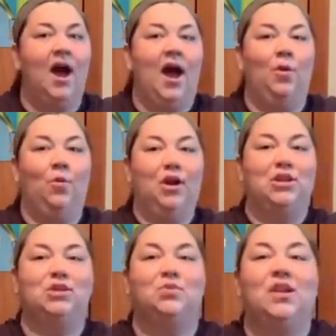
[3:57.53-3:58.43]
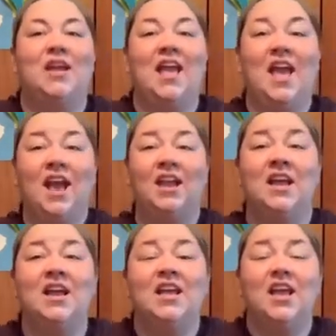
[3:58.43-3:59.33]
I want to do it again.
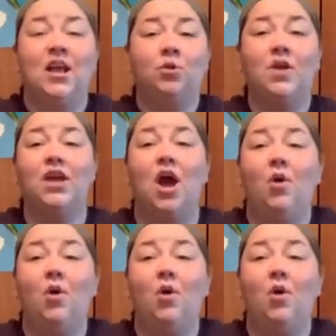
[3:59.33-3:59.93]
Here we go,